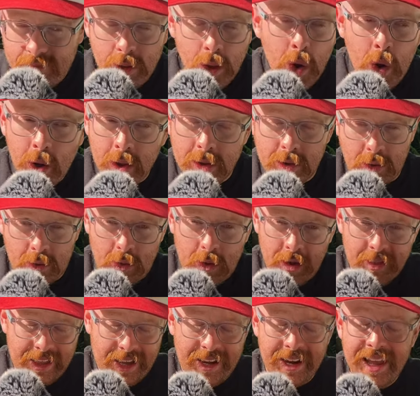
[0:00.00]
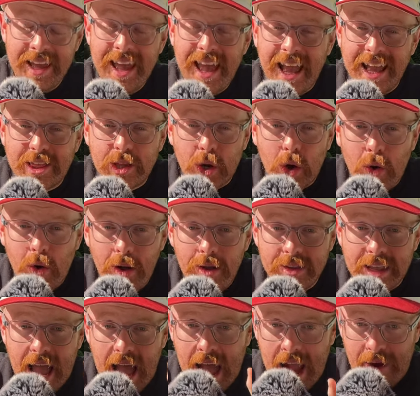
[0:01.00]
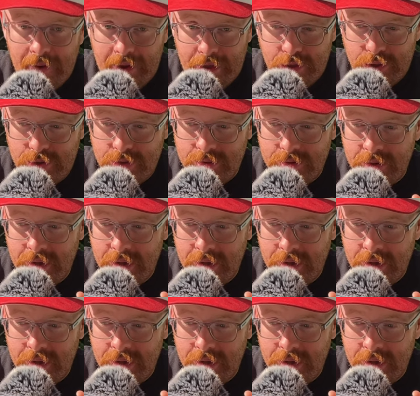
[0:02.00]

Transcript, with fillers: Also, on that, it's called Irish.